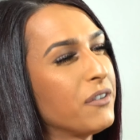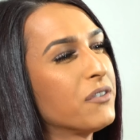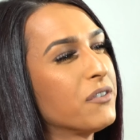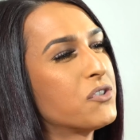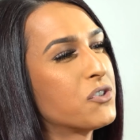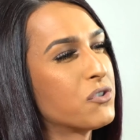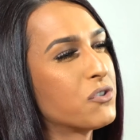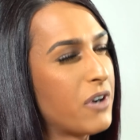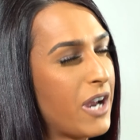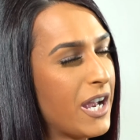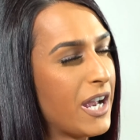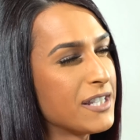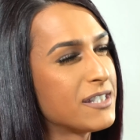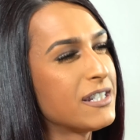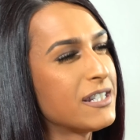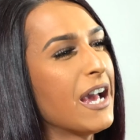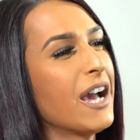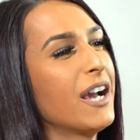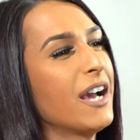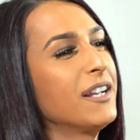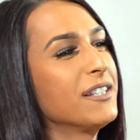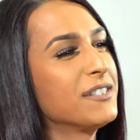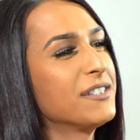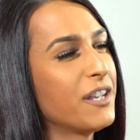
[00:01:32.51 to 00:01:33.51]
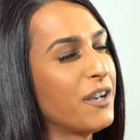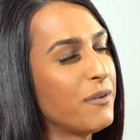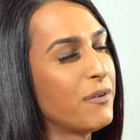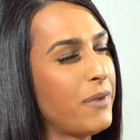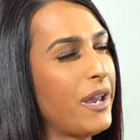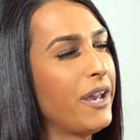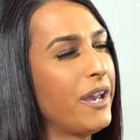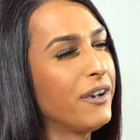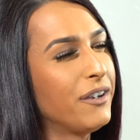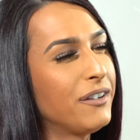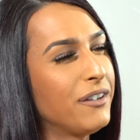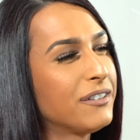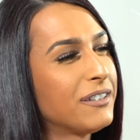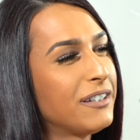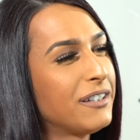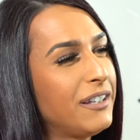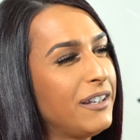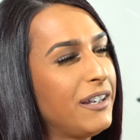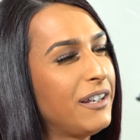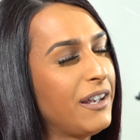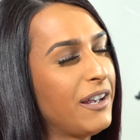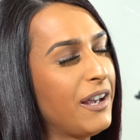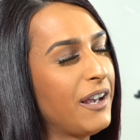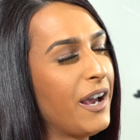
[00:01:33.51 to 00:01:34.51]
okay. dressed as a male.
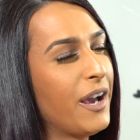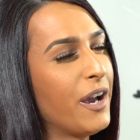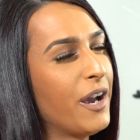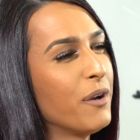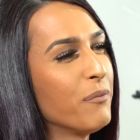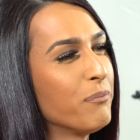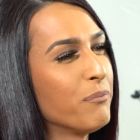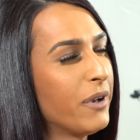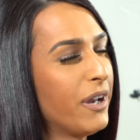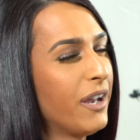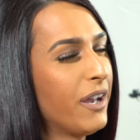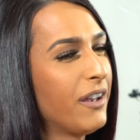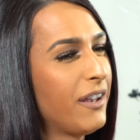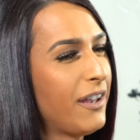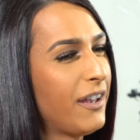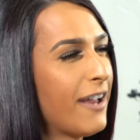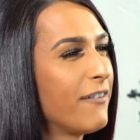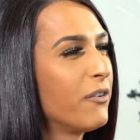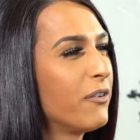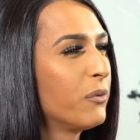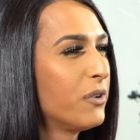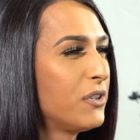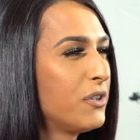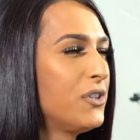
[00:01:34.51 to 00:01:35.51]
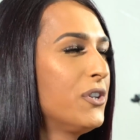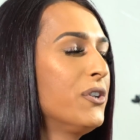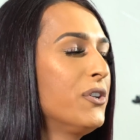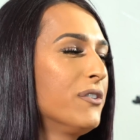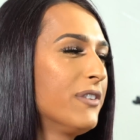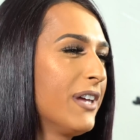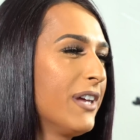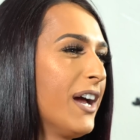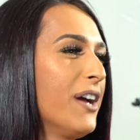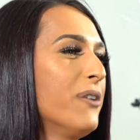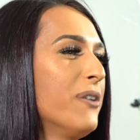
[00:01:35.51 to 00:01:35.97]
Yeah. Um, but everyone knew that I